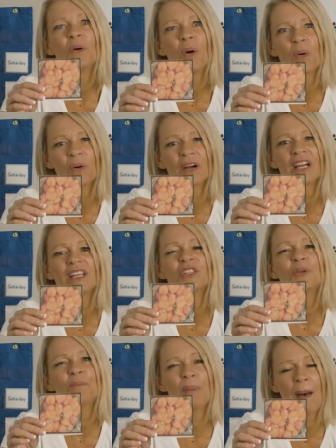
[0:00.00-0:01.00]

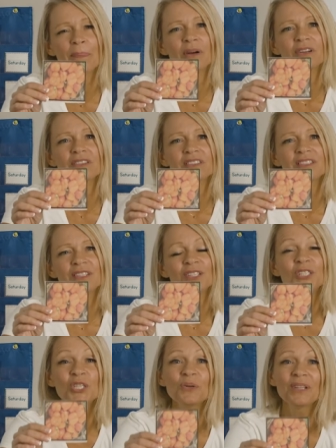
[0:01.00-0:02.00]
Orange peppers.
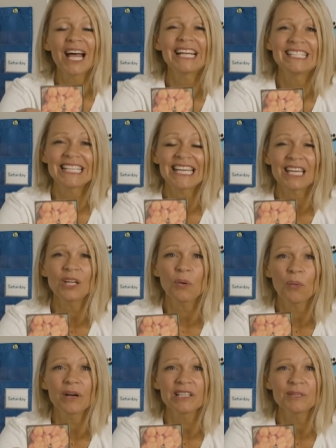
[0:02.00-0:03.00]
Do you like to eat
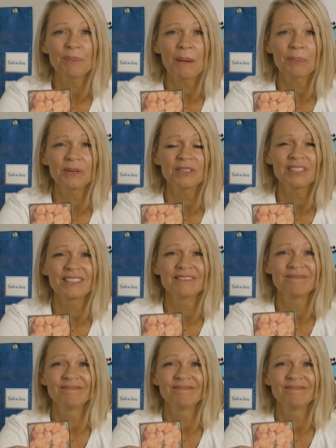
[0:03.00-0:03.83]
orange peppers?